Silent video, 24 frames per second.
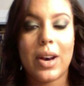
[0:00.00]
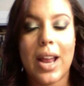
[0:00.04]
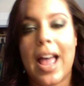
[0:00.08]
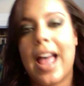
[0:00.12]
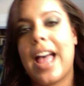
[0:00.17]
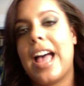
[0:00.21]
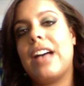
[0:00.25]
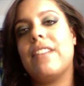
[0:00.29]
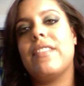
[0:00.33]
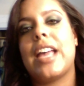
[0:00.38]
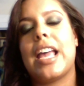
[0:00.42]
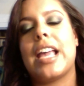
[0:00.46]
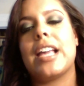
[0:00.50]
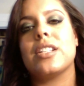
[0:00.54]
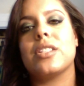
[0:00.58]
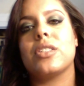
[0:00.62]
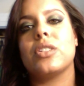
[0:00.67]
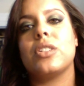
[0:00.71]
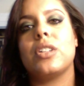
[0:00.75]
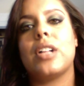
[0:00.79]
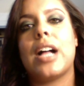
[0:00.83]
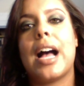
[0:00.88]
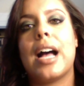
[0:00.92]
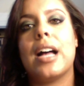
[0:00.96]
I have
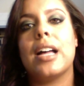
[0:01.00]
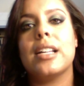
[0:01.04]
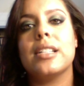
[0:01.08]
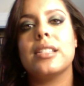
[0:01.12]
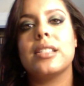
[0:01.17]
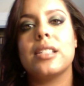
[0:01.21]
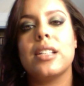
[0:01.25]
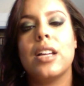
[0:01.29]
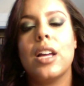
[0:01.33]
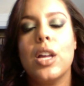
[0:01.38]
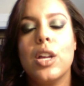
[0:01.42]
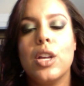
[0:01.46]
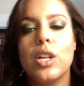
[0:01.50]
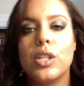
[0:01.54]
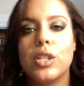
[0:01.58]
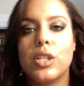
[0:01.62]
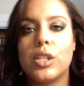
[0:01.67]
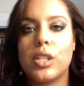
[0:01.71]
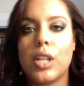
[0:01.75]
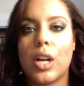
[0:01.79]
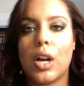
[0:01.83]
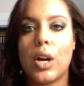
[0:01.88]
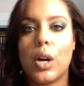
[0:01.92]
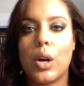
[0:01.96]
hazel eyes,
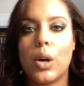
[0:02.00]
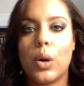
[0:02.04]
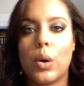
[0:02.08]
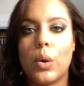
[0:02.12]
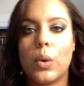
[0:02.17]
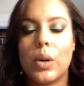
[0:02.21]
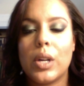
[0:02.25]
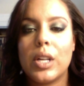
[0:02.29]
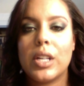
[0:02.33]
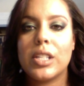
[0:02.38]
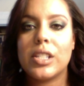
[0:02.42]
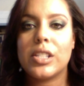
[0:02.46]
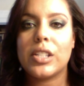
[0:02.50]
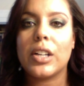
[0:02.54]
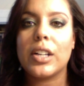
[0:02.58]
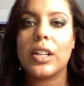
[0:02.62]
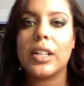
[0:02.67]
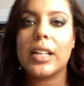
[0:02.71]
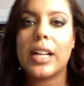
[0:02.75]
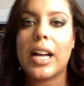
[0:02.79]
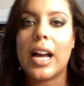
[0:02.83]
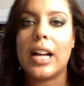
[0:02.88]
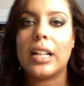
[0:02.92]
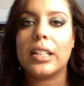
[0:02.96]
so
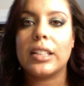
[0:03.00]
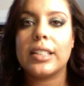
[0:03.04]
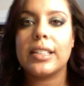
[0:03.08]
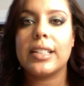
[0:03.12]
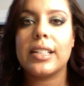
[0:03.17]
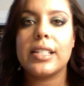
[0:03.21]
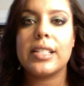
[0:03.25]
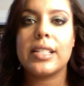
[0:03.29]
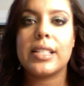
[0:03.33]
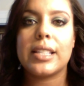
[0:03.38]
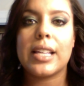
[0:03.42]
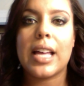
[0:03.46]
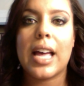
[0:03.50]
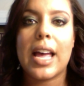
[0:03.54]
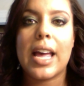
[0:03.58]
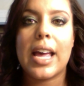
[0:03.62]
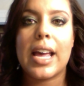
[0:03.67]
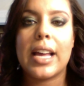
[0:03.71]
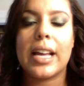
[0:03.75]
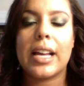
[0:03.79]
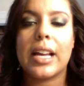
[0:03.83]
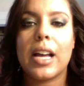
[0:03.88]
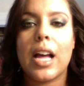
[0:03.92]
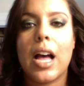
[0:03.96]
certain colors
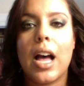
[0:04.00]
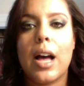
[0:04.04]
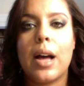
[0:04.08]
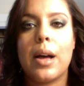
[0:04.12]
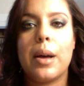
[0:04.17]
like